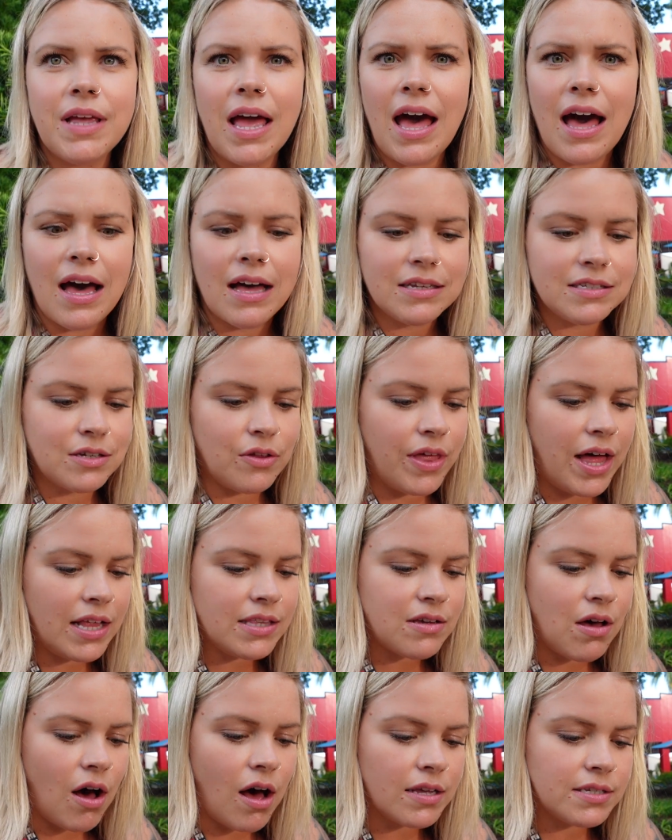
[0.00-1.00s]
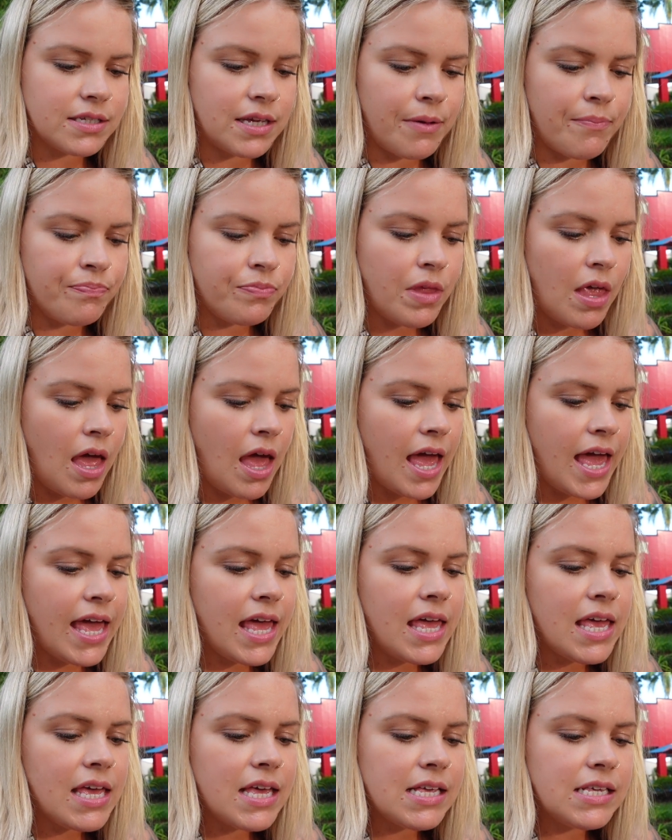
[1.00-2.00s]
Yeah, so that's awesome.
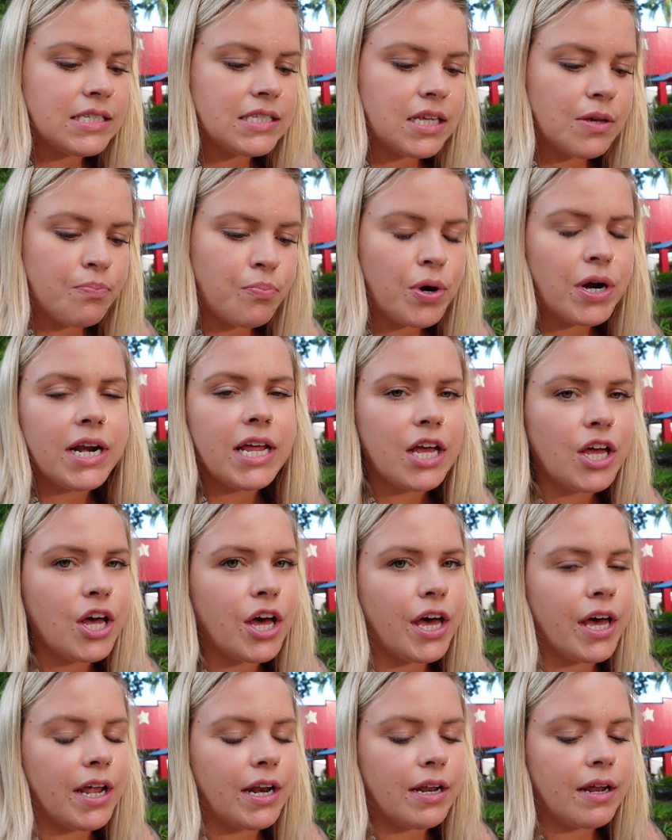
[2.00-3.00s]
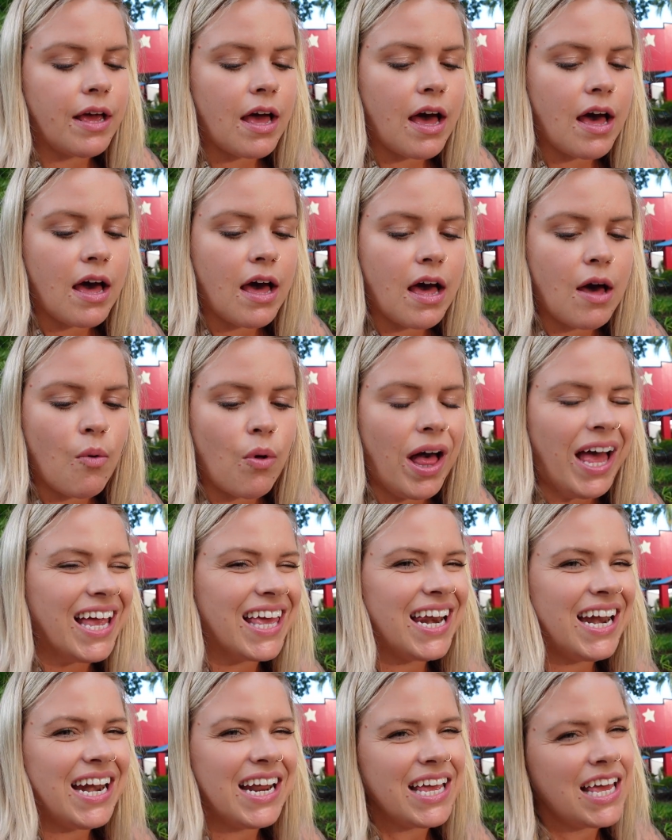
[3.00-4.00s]
It is pretty good. Will I
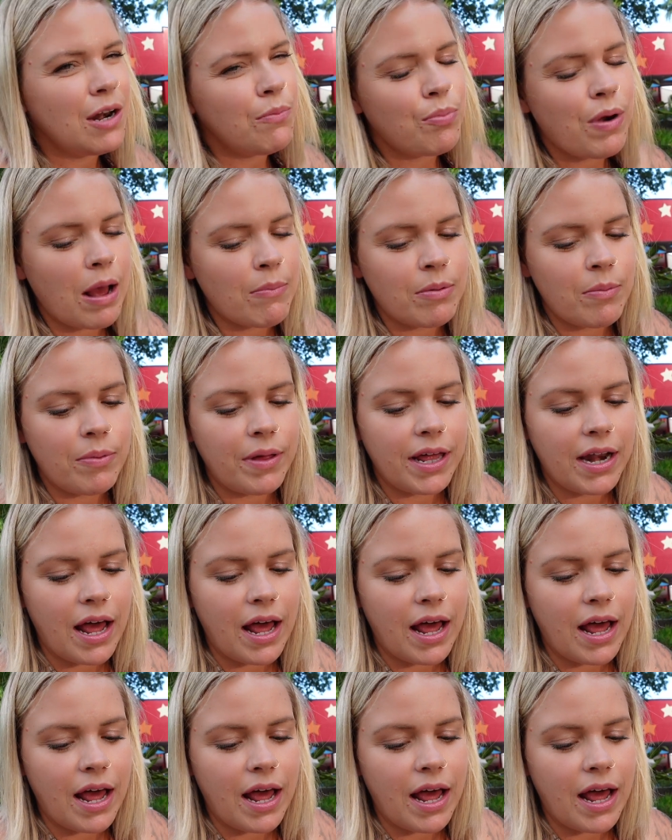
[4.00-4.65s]
get it again? Probably